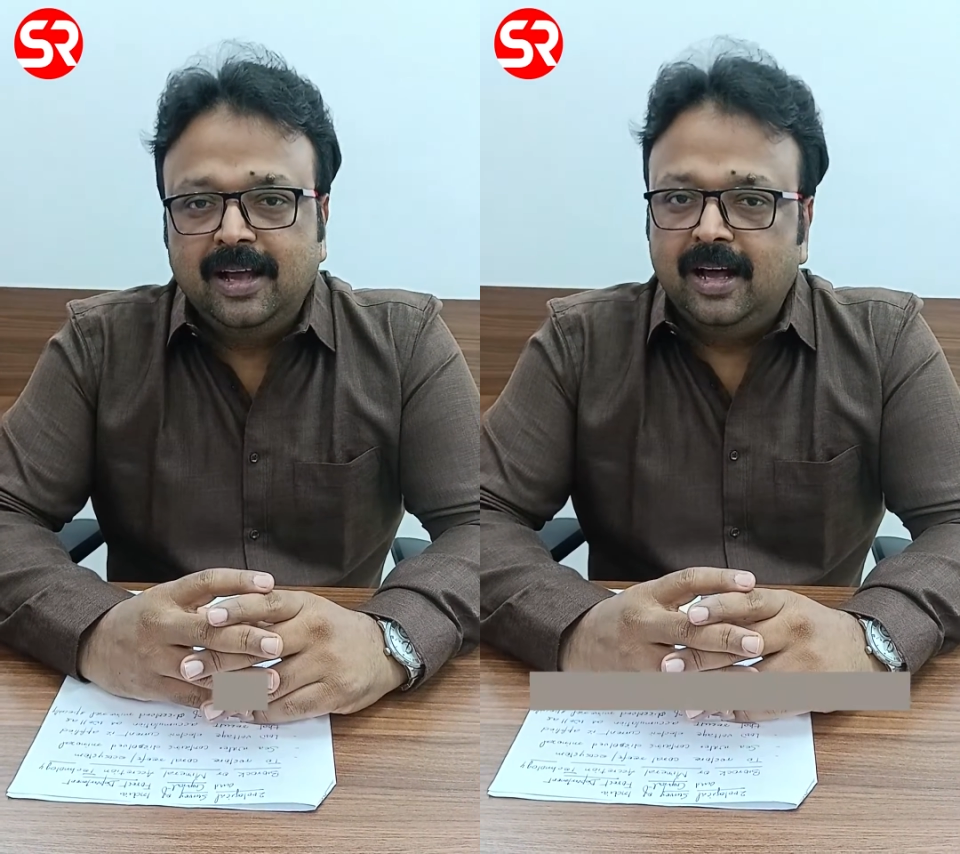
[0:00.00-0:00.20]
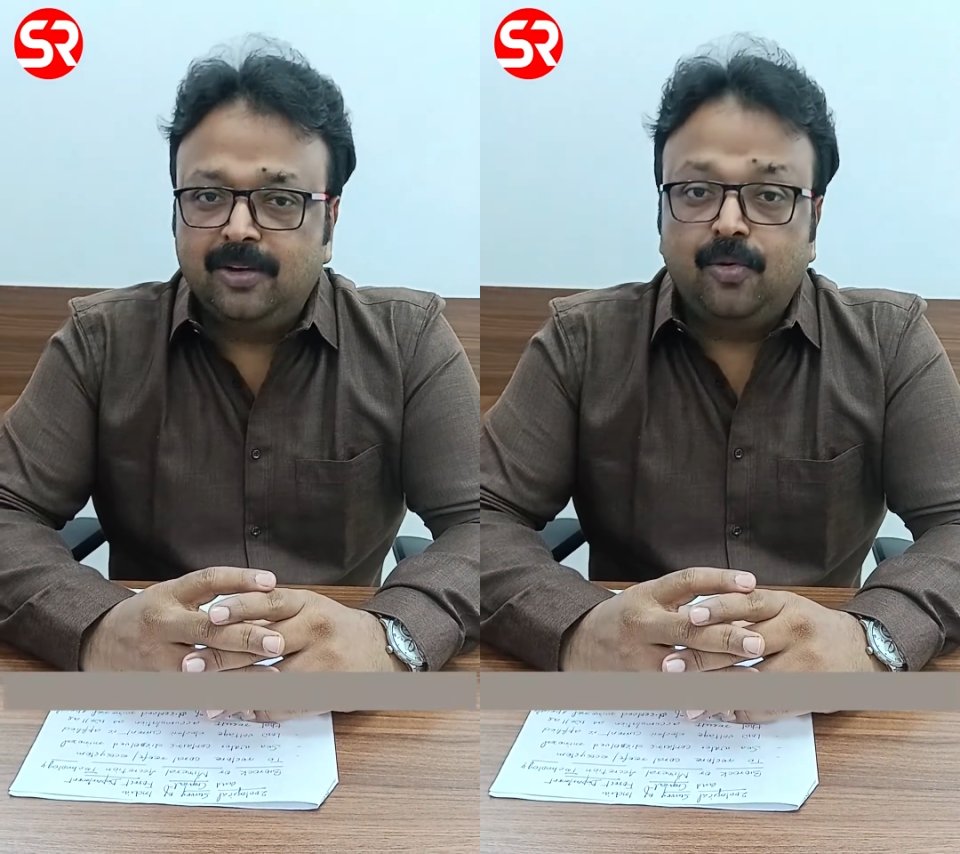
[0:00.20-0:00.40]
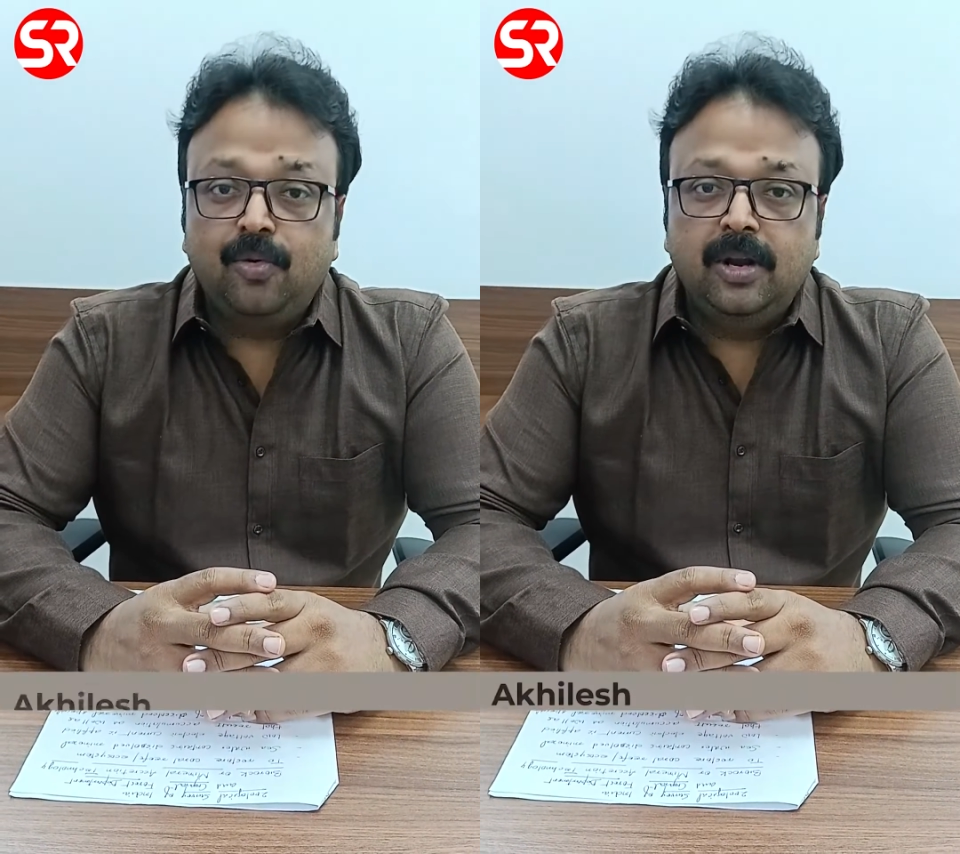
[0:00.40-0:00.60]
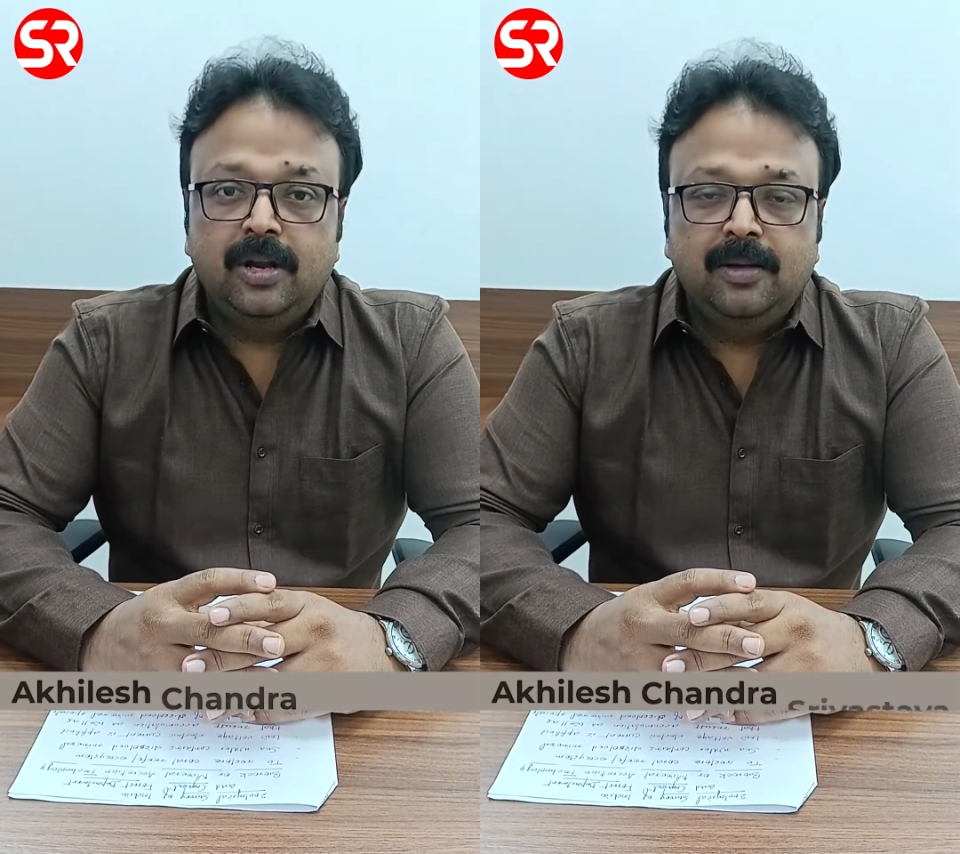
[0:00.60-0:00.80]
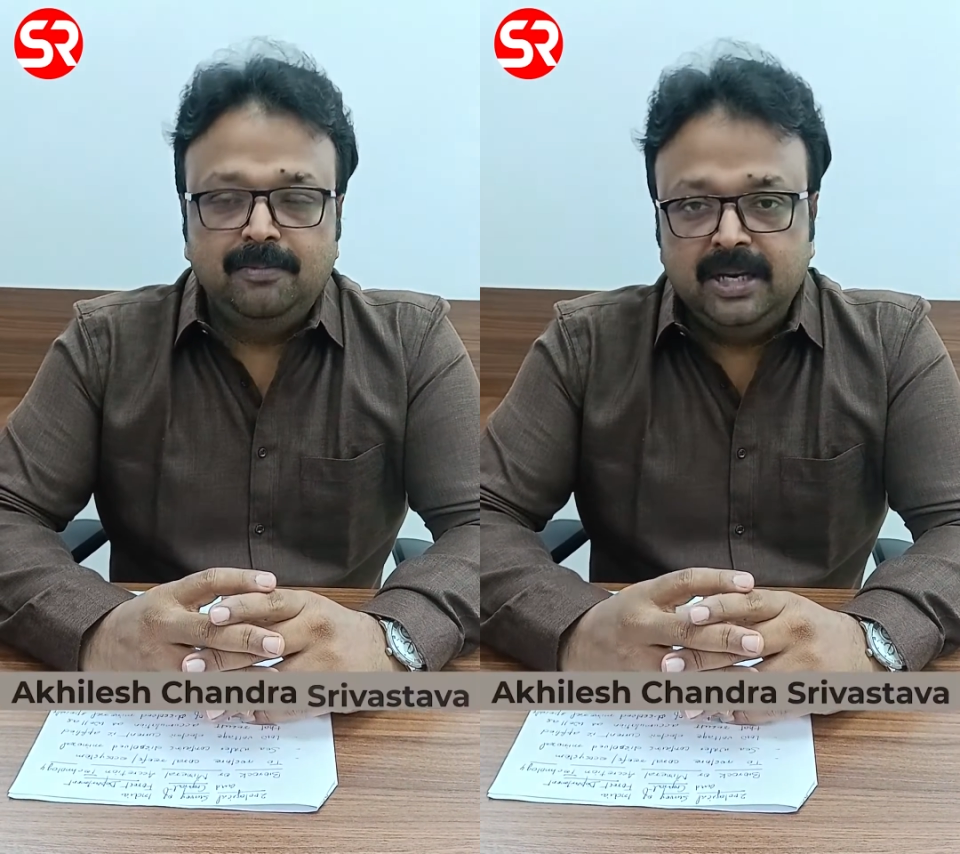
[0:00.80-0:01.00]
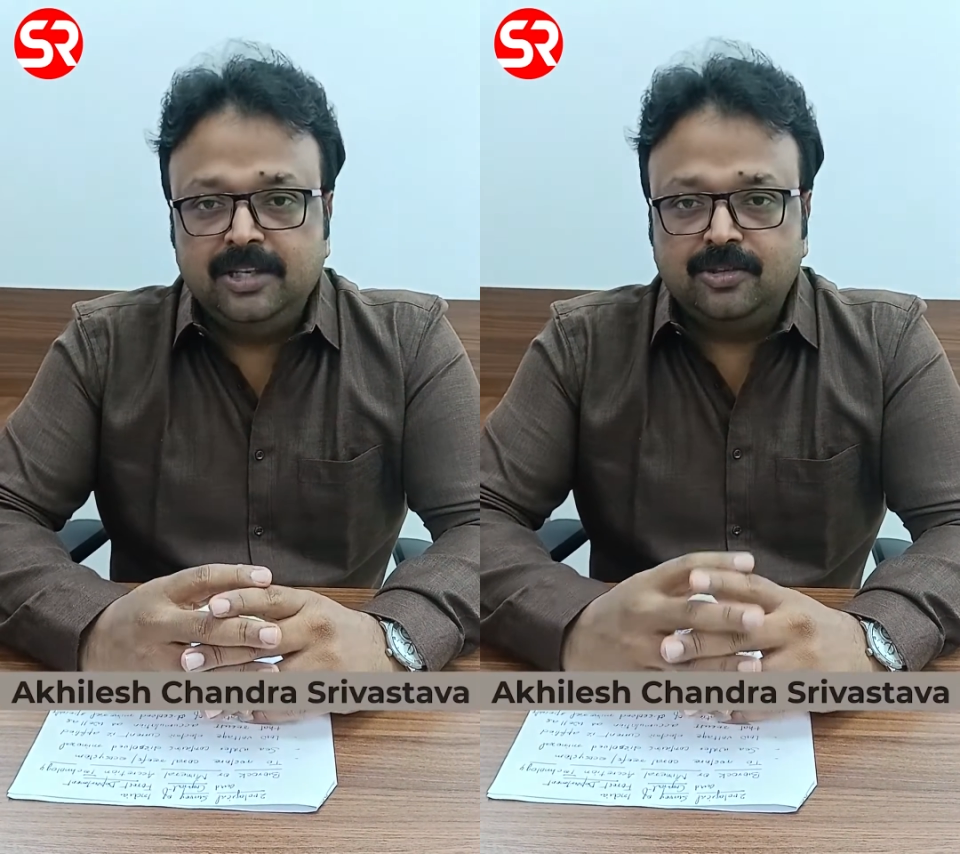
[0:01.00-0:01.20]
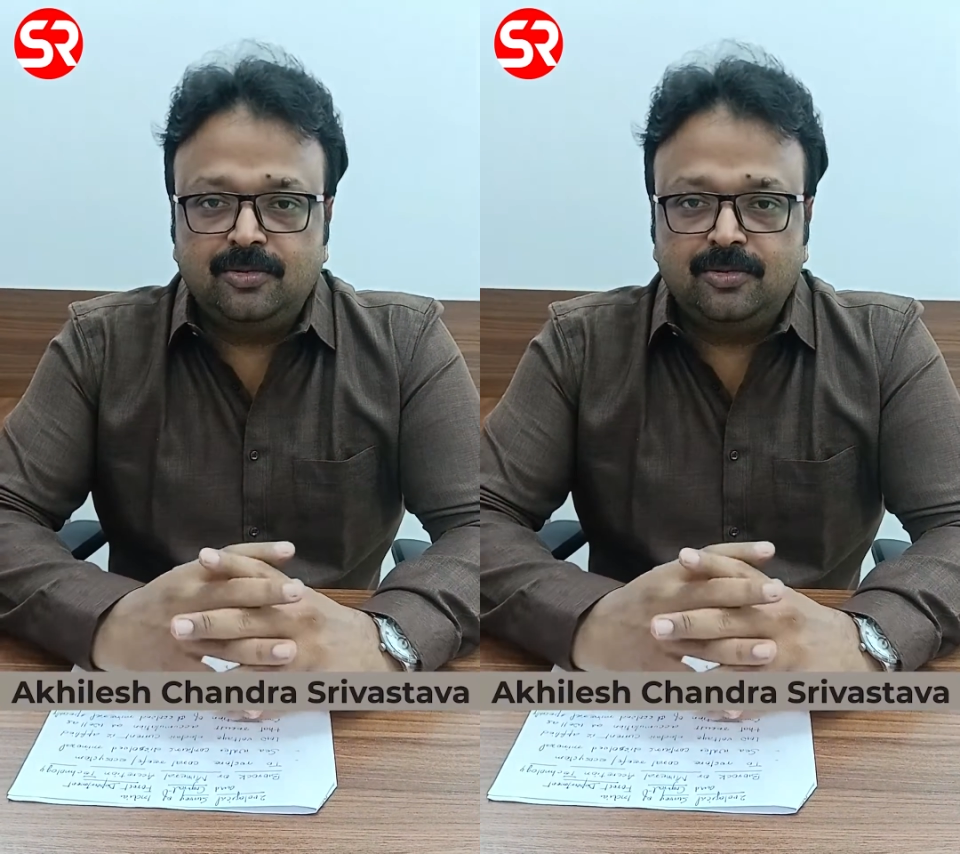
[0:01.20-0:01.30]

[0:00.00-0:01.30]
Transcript: or coral bleached